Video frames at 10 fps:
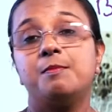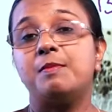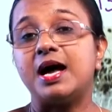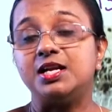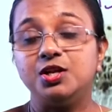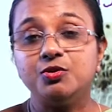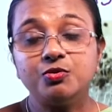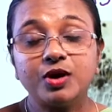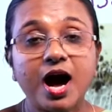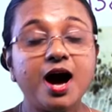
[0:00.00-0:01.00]
But
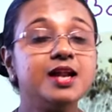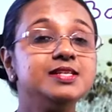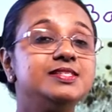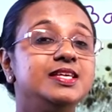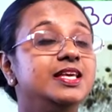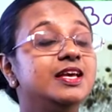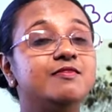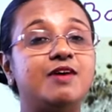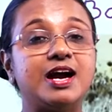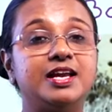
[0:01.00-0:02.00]
you can't see a
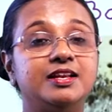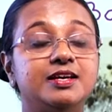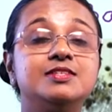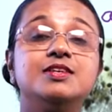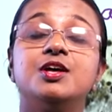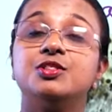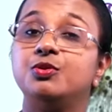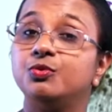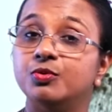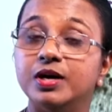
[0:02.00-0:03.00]
virus
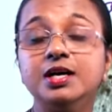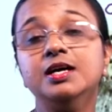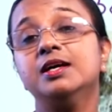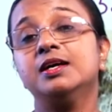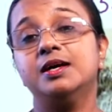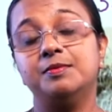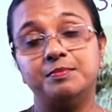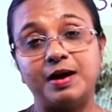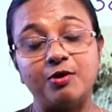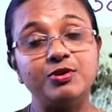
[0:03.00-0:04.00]
through a
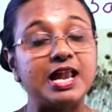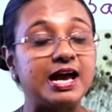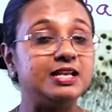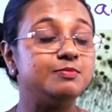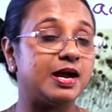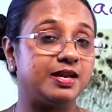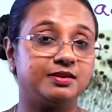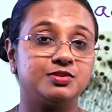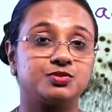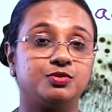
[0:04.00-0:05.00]
compound light
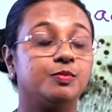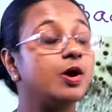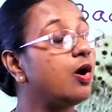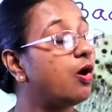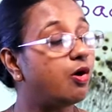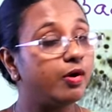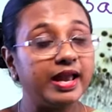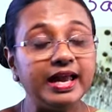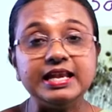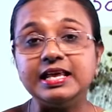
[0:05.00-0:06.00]
microscope or
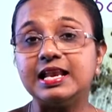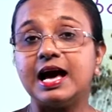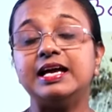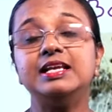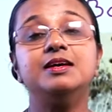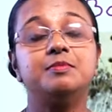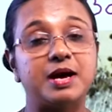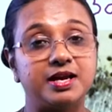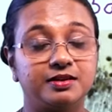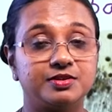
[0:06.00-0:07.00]
any light
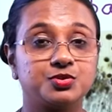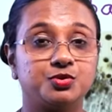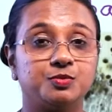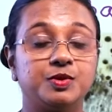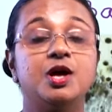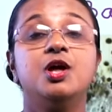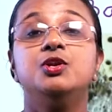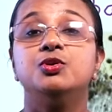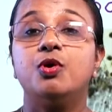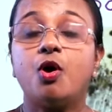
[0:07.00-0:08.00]
microscope.
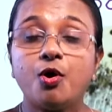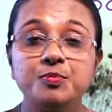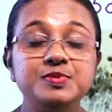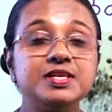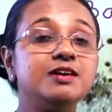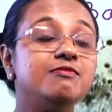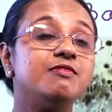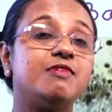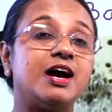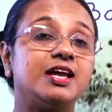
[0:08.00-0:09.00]
To observe a
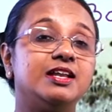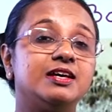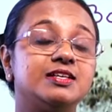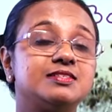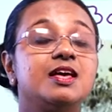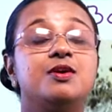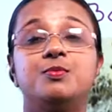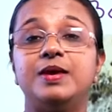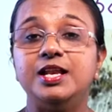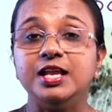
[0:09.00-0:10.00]
virus,
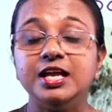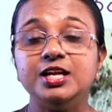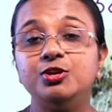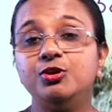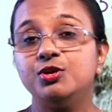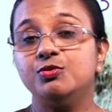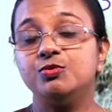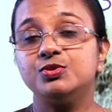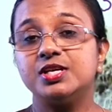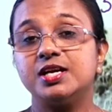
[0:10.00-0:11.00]
we need to
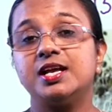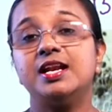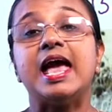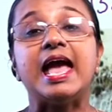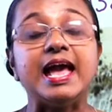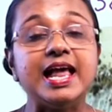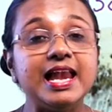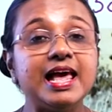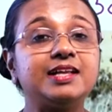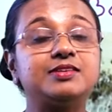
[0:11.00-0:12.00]
use an
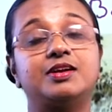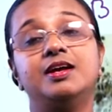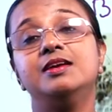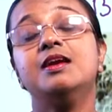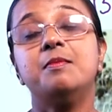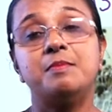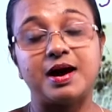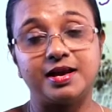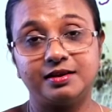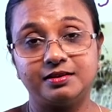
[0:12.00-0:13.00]
electron
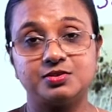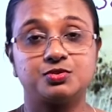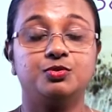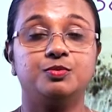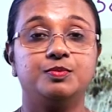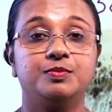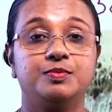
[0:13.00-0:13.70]
microscope